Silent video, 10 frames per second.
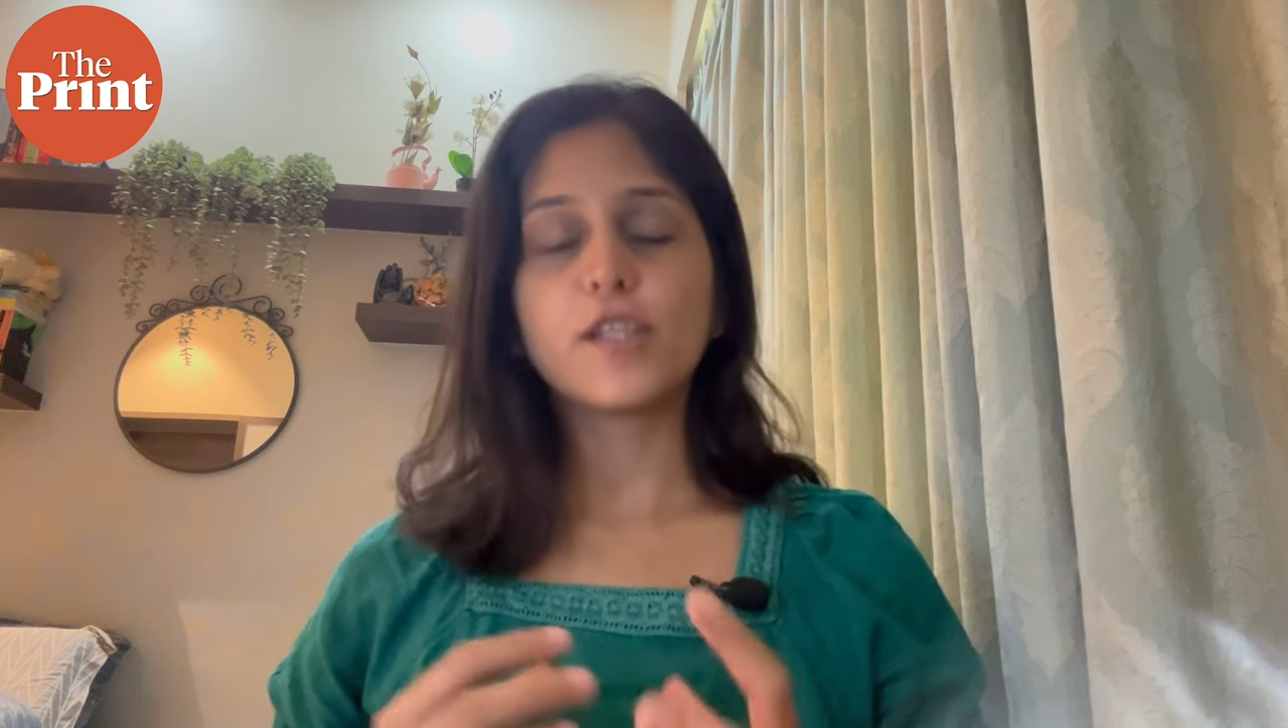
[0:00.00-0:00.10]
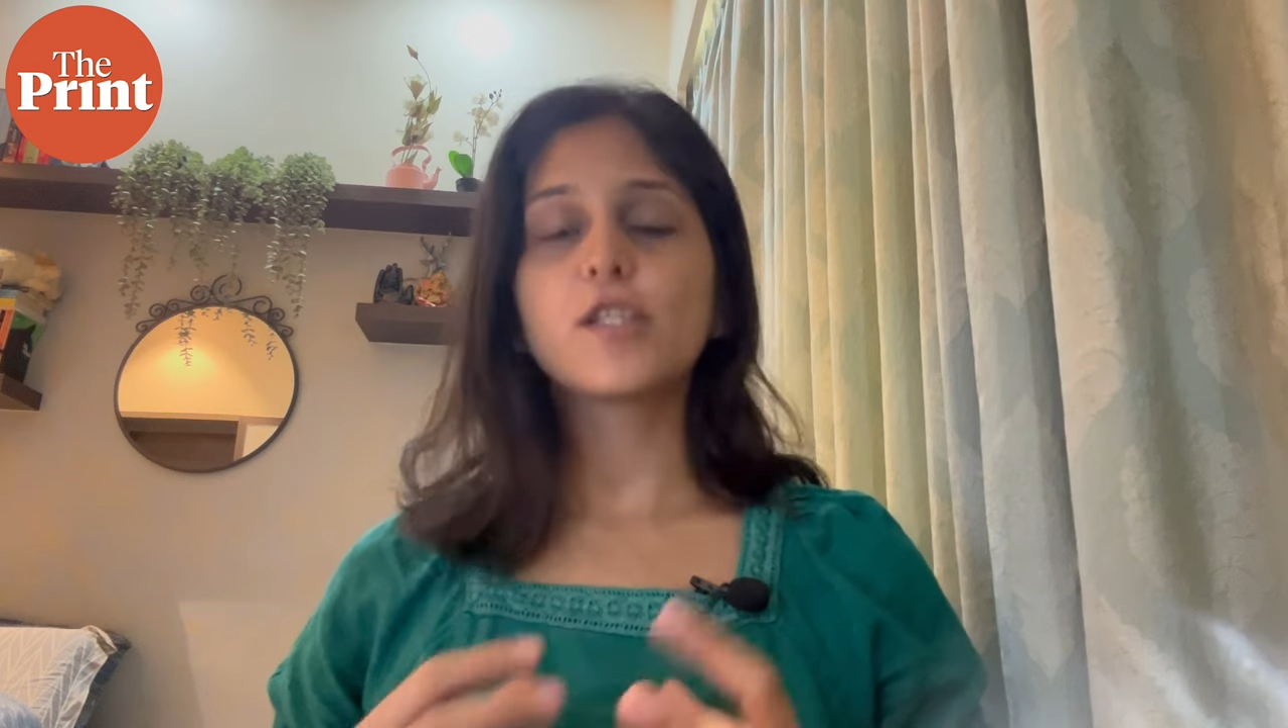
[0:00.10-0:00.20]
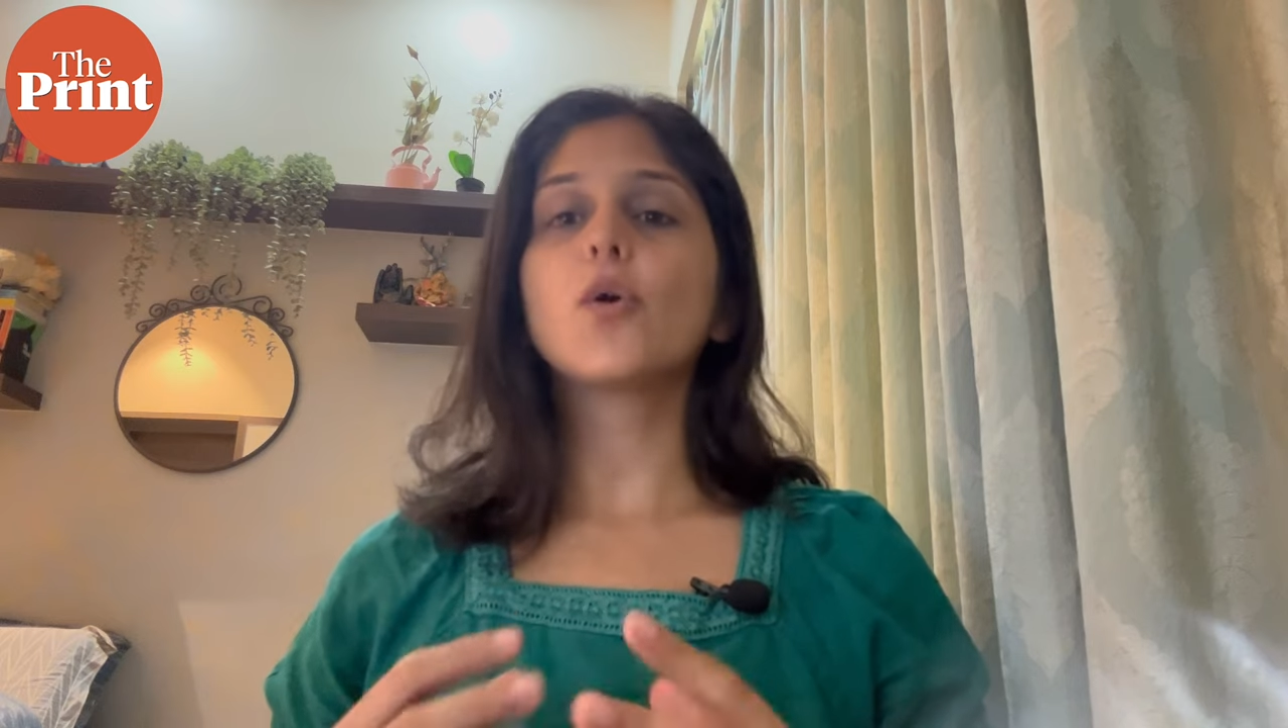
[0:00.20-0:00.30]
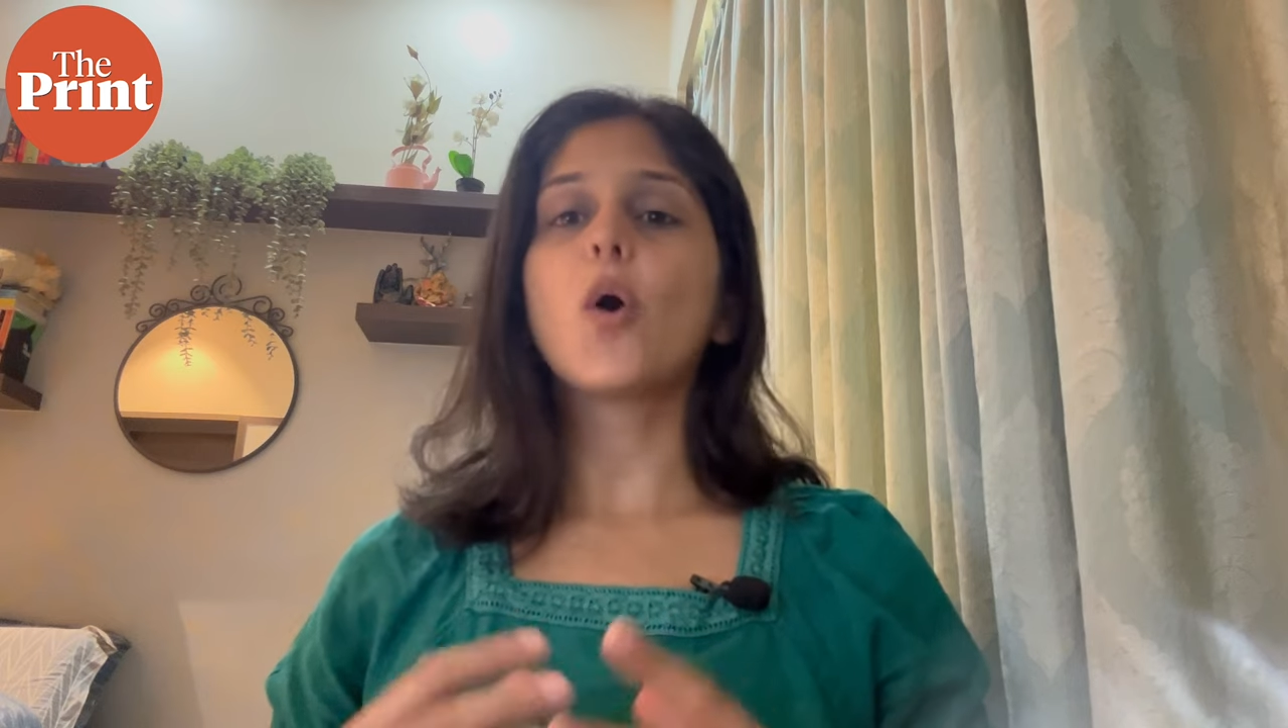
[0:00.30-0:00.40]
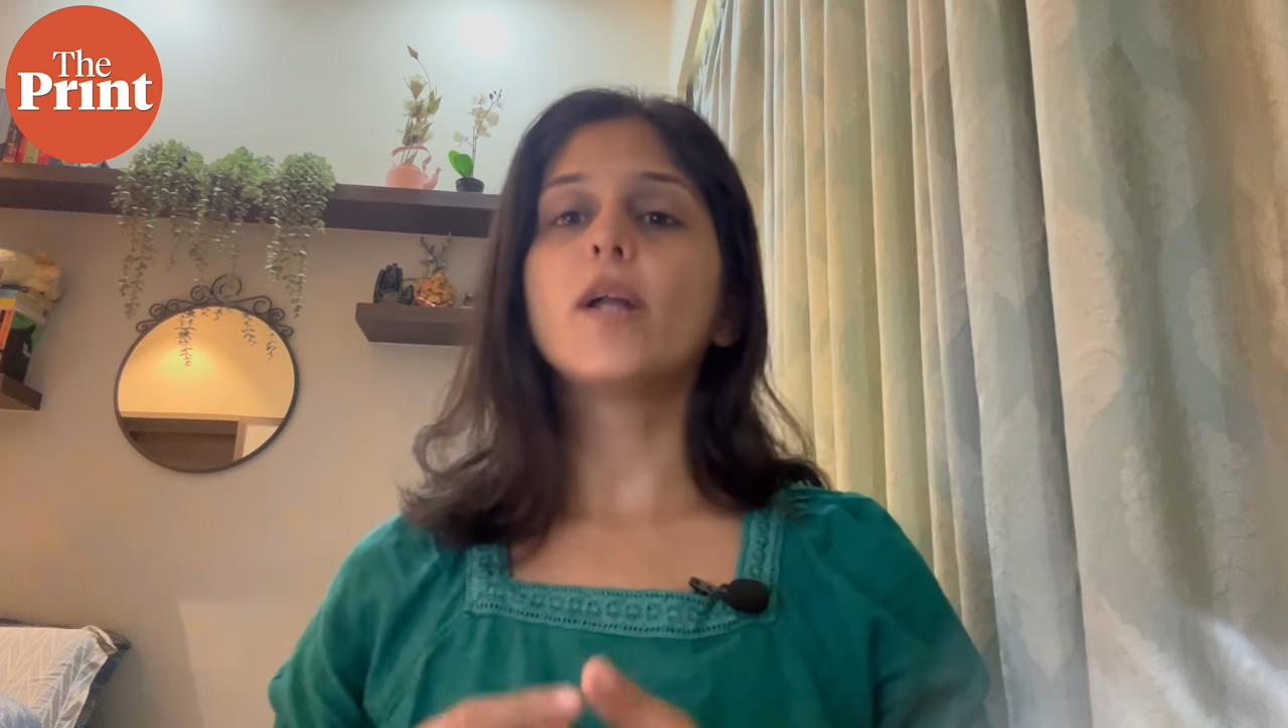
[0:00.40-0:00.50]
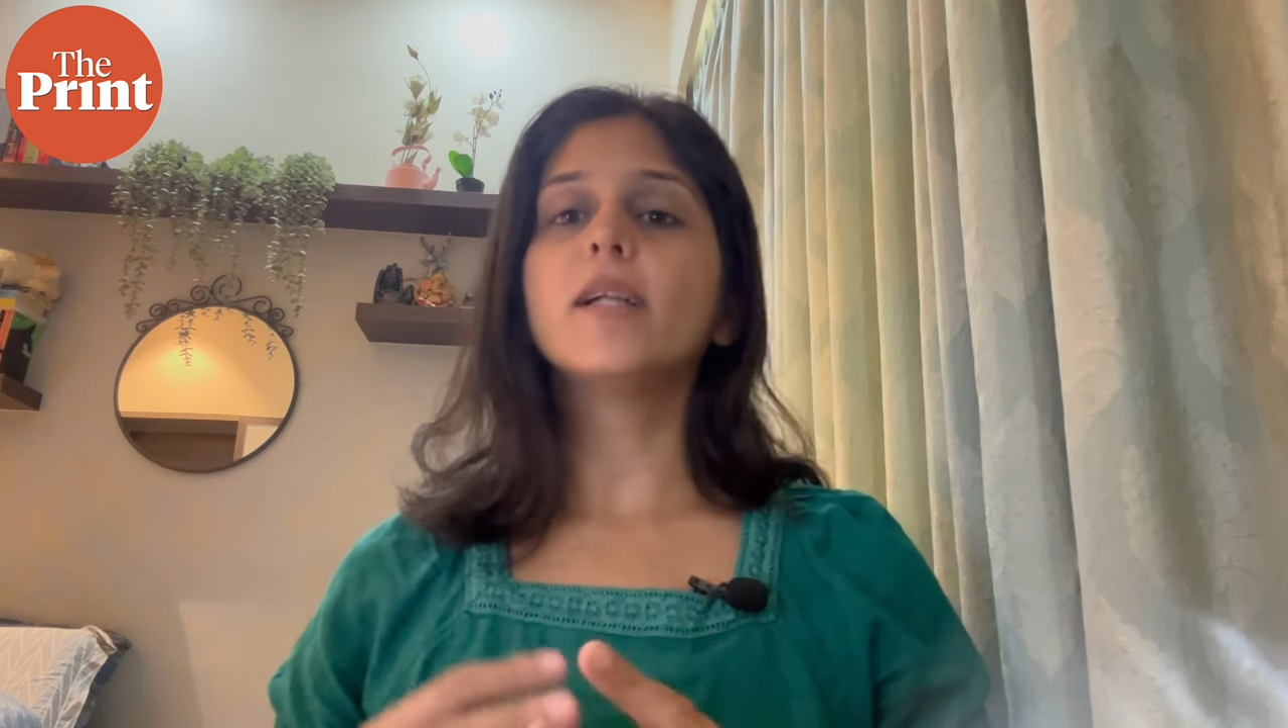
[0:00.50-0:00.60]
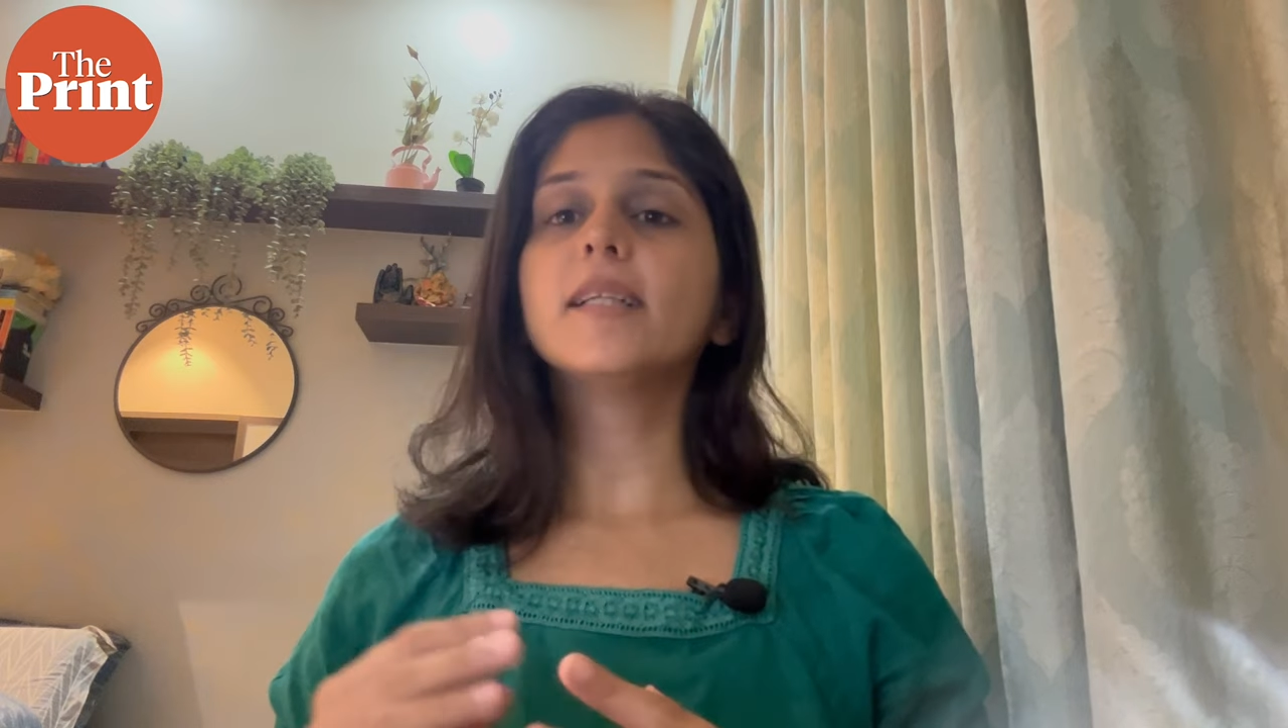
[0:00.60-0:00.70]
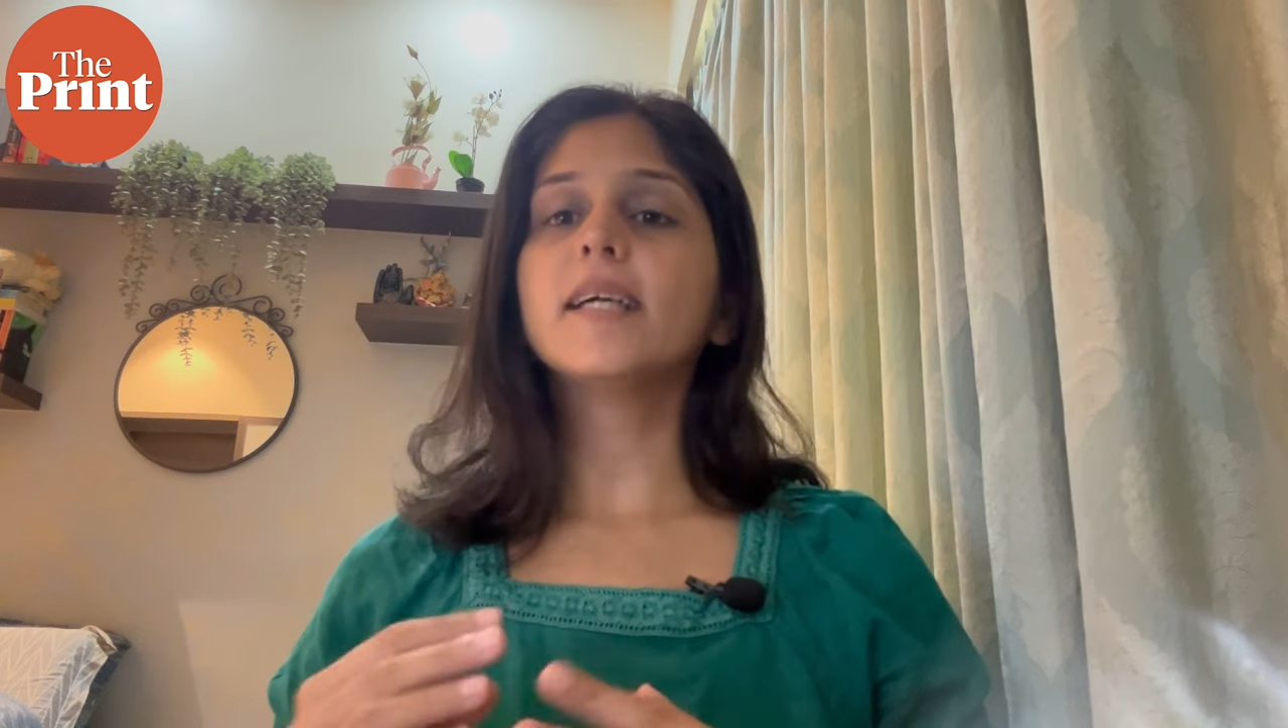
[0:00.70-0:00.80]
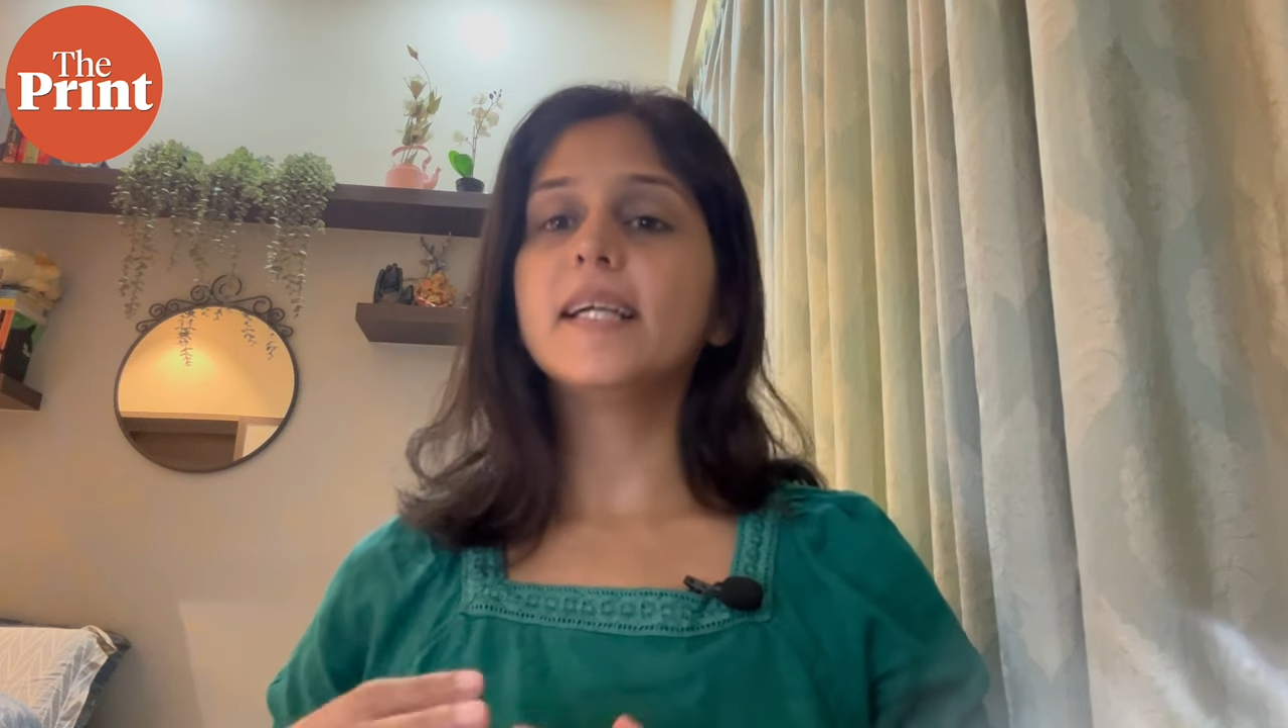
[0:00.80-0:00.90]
is to honor the